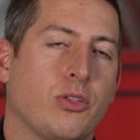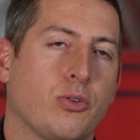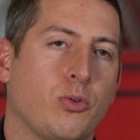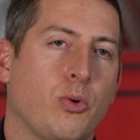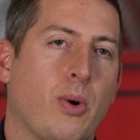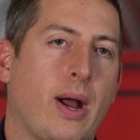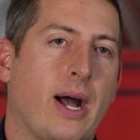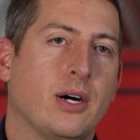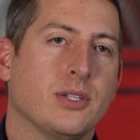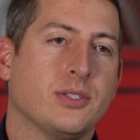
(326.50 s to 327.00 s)

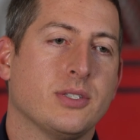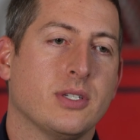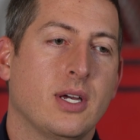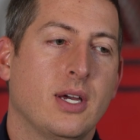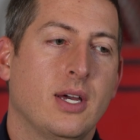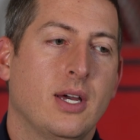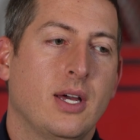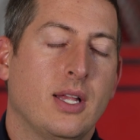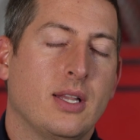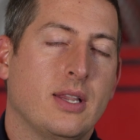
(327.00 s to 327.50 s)
throughout
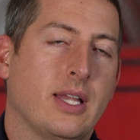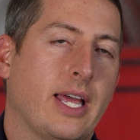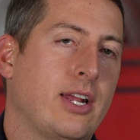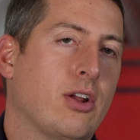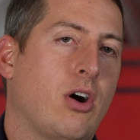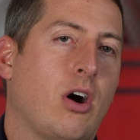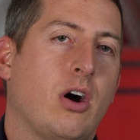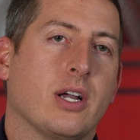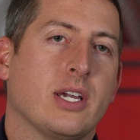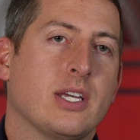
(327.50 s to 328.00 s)
late
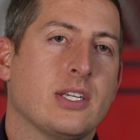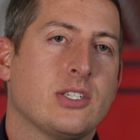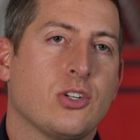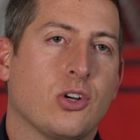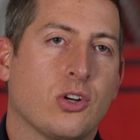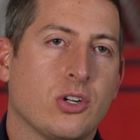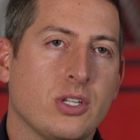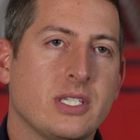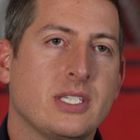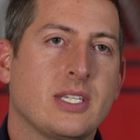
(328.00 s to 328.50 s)
August,
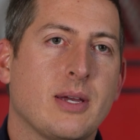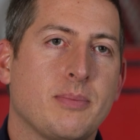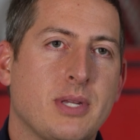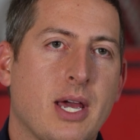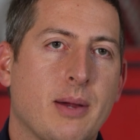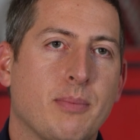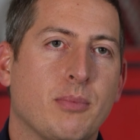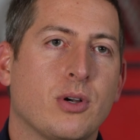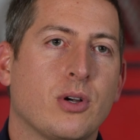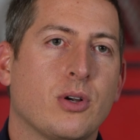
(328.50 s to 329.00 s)
early
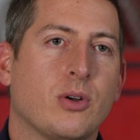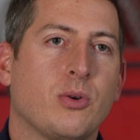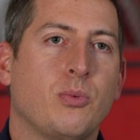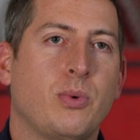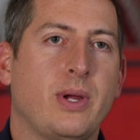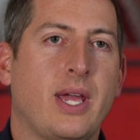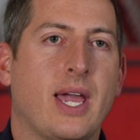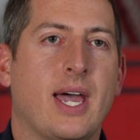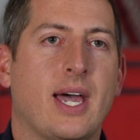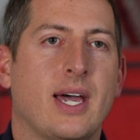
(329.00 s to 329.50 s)
September.
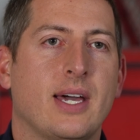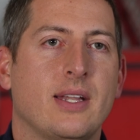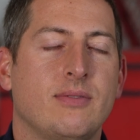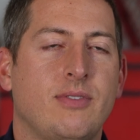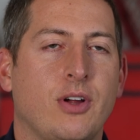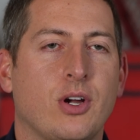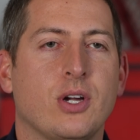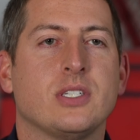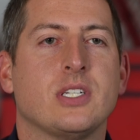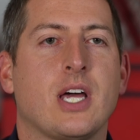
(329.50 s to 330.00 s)
We had
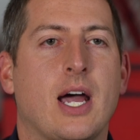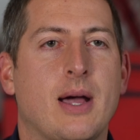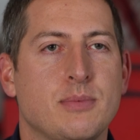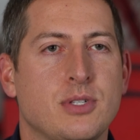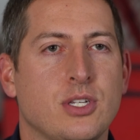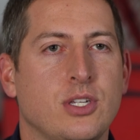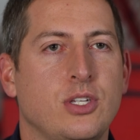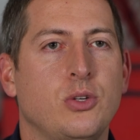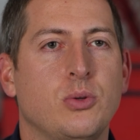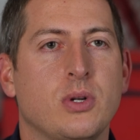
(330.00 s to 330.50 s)
various times
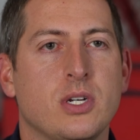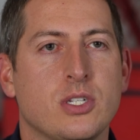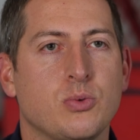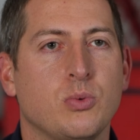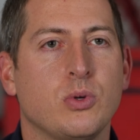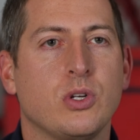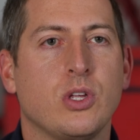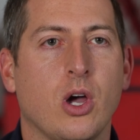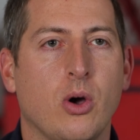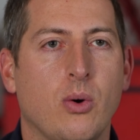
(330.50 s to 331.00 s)
that units
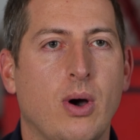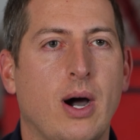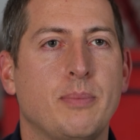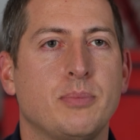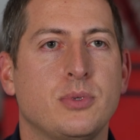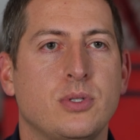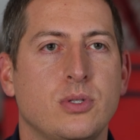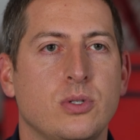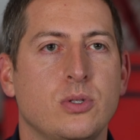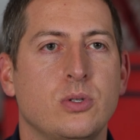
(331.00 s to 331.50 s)
would go
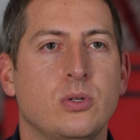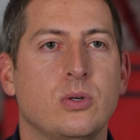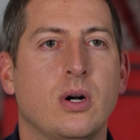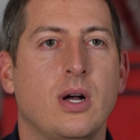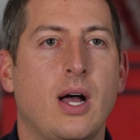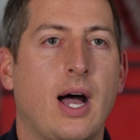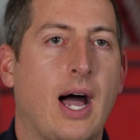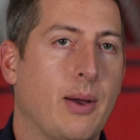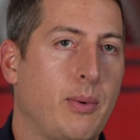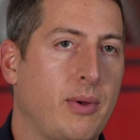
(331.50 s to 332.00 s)
up to
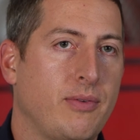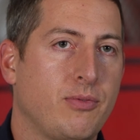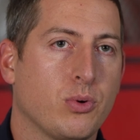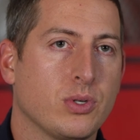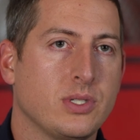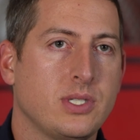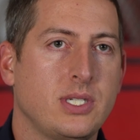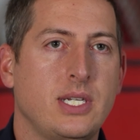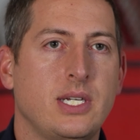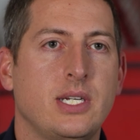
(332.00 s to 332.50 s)
Highway
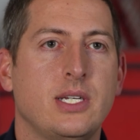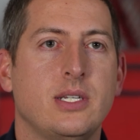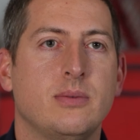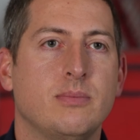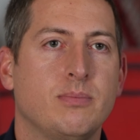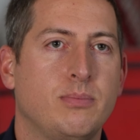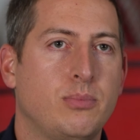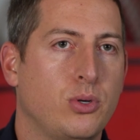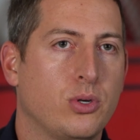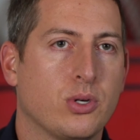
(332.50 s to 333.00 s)

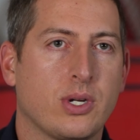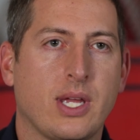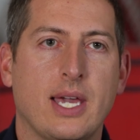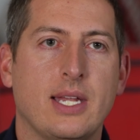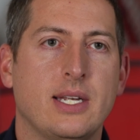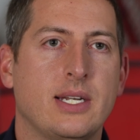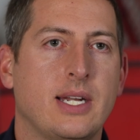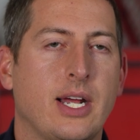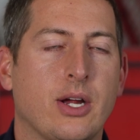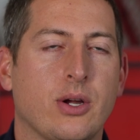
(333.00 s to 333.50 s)
14, Poudre
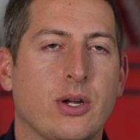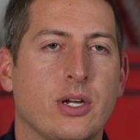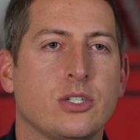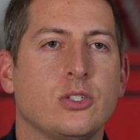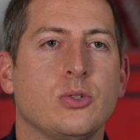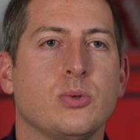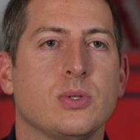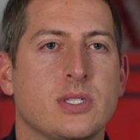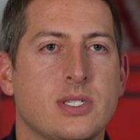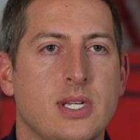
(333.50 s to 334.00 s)
Canyon area
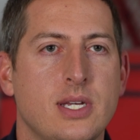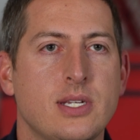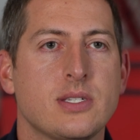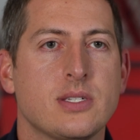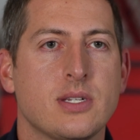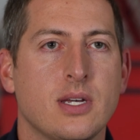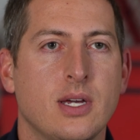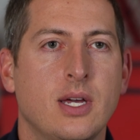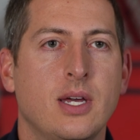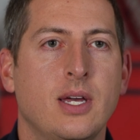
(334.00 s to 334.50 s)
to
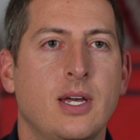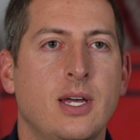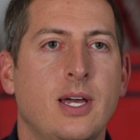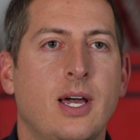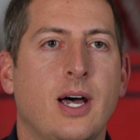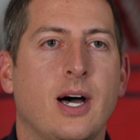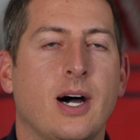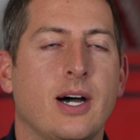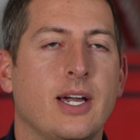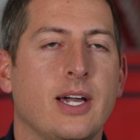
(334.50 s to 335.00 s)
assist,
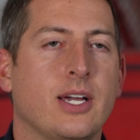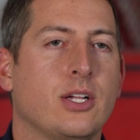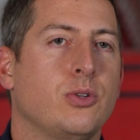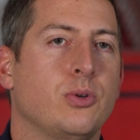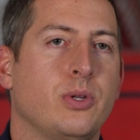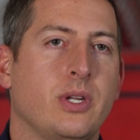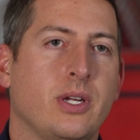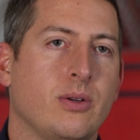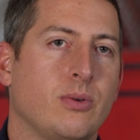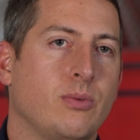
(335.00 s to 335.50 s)

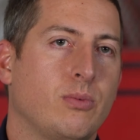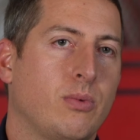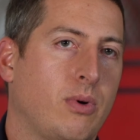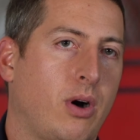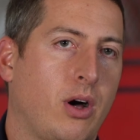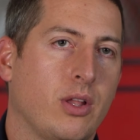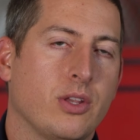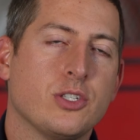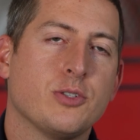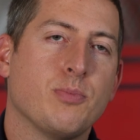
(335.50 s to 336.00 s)
including
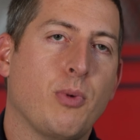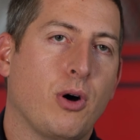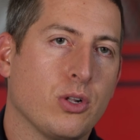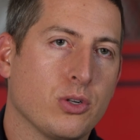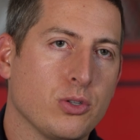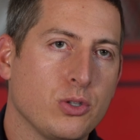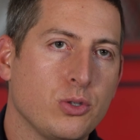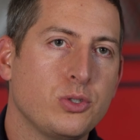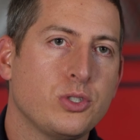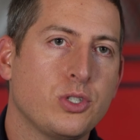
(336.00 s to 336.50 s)
on the smaller
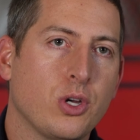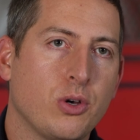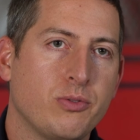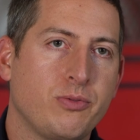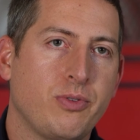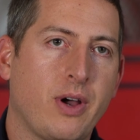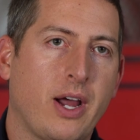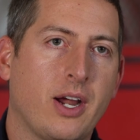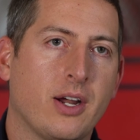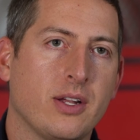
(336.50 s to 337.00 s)
Bluestone
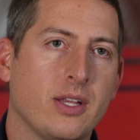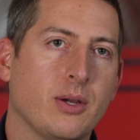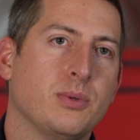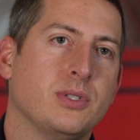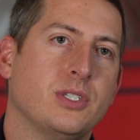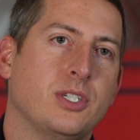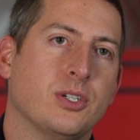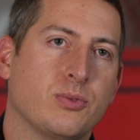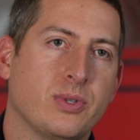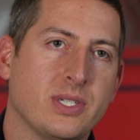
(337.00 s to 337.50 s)
fire that was
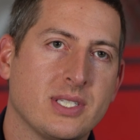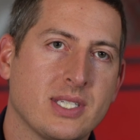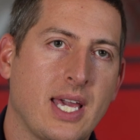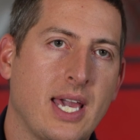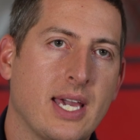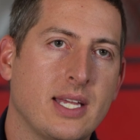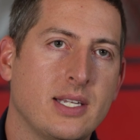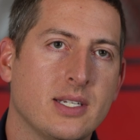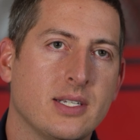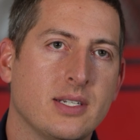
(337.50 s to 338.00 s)
near Risk
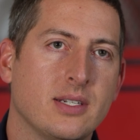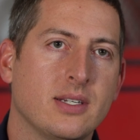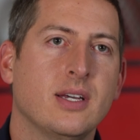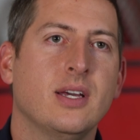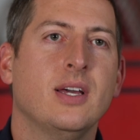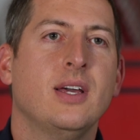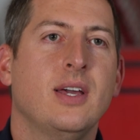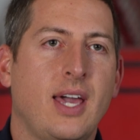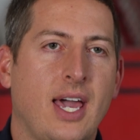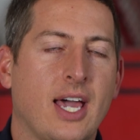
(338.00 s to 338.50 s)
Canyon,
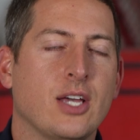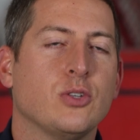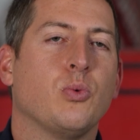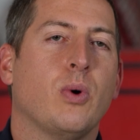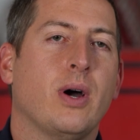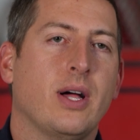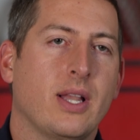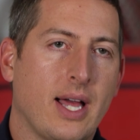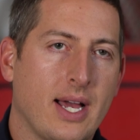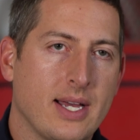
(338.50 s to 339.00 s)
as
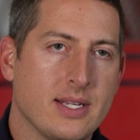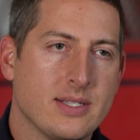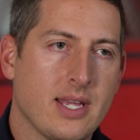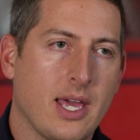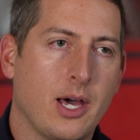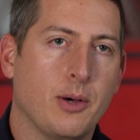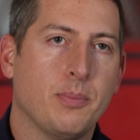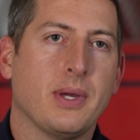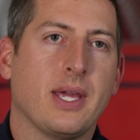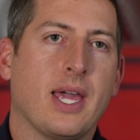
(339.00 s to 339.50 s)
well as
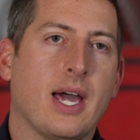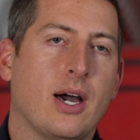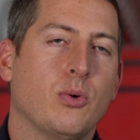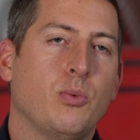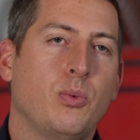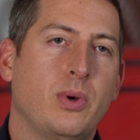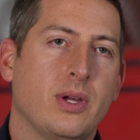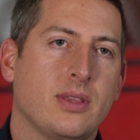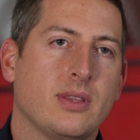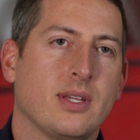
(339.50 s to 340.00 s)
helping out
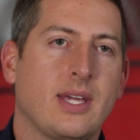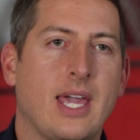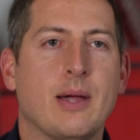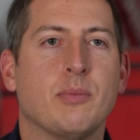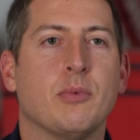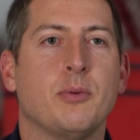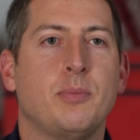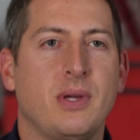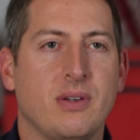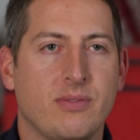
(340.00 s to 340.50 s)
with the
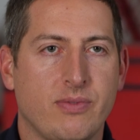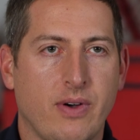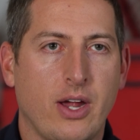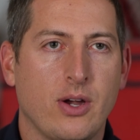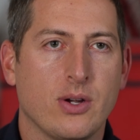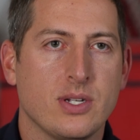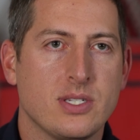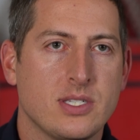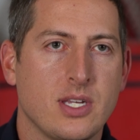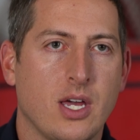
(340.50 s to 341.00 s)
Cameron Peak
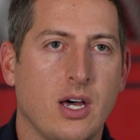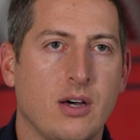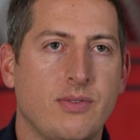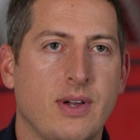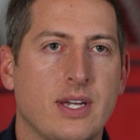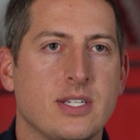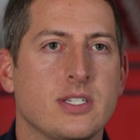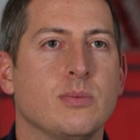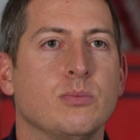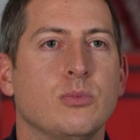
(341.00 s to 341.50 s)
fire itself
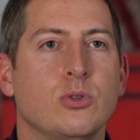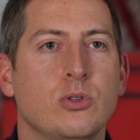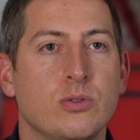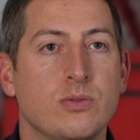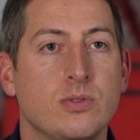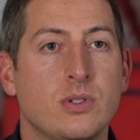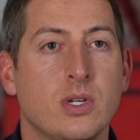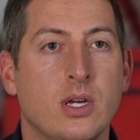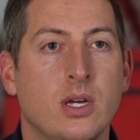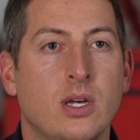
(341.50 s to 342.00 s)
as it
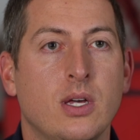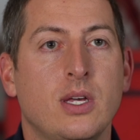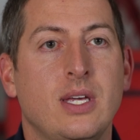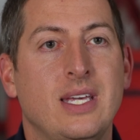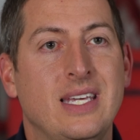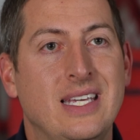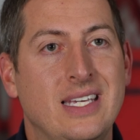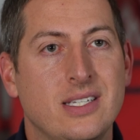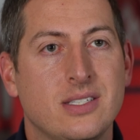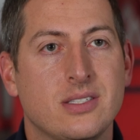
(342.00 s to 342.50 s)
moved
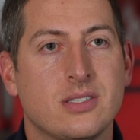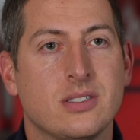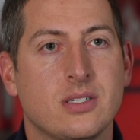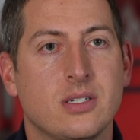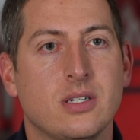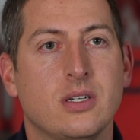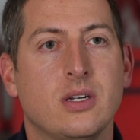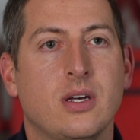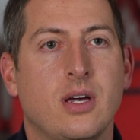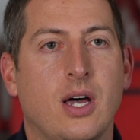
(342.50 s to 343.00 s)
east
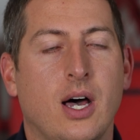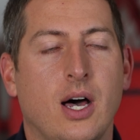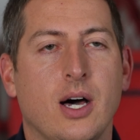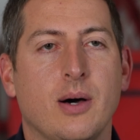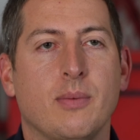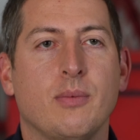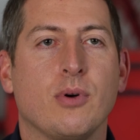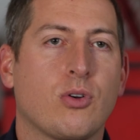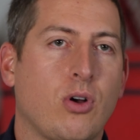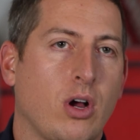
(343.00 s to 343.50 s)

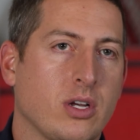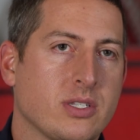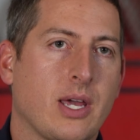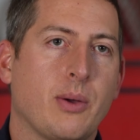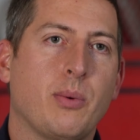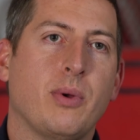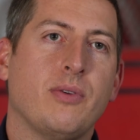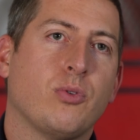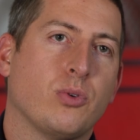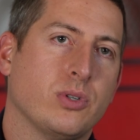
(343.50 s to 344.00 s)
across
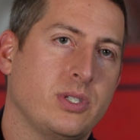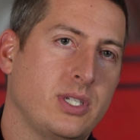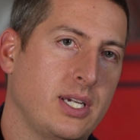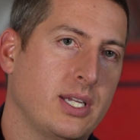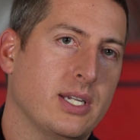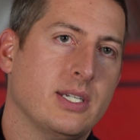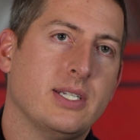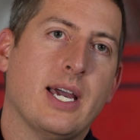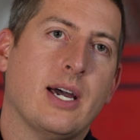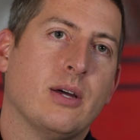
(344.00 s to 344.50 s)
Highway 14
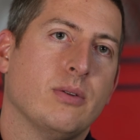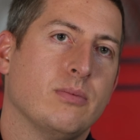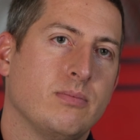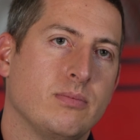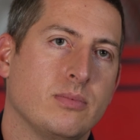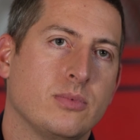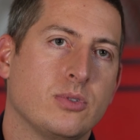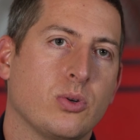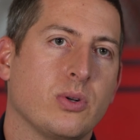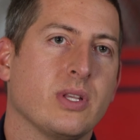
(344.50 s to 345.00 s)
and down
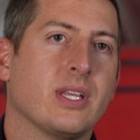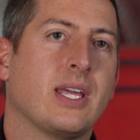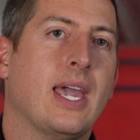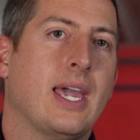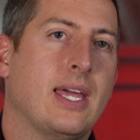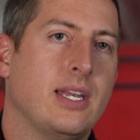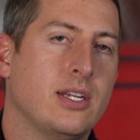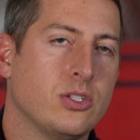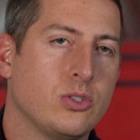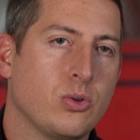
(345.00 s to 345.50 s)
sort of the
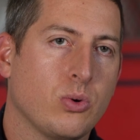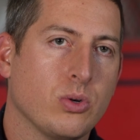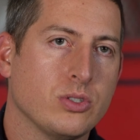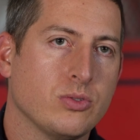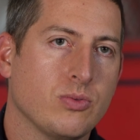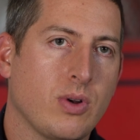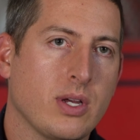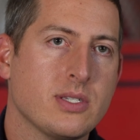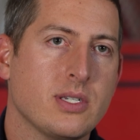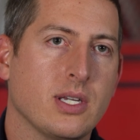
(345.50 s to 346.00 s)
canyon towards
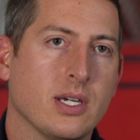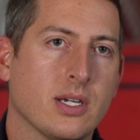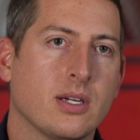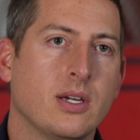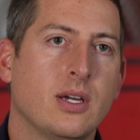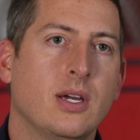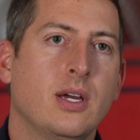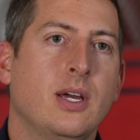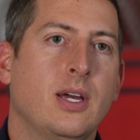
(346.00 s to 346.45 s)
Rustic.